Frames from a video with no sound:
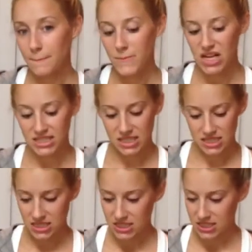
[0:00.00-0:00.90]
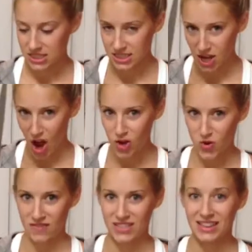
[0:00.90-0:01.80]
But you
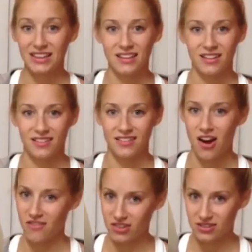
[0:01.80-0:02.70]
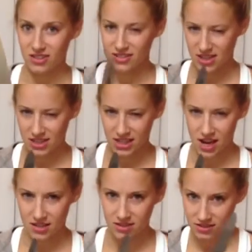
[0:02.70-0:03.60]
have to clean it, obviously.
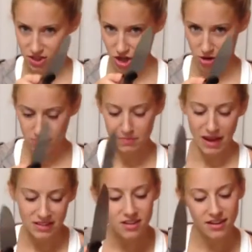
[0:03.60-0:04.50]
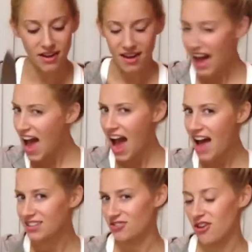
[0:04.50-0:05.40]
Sanitize, germs, bacteria.
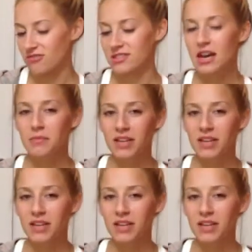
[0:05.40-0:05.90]
Ah, it's gross.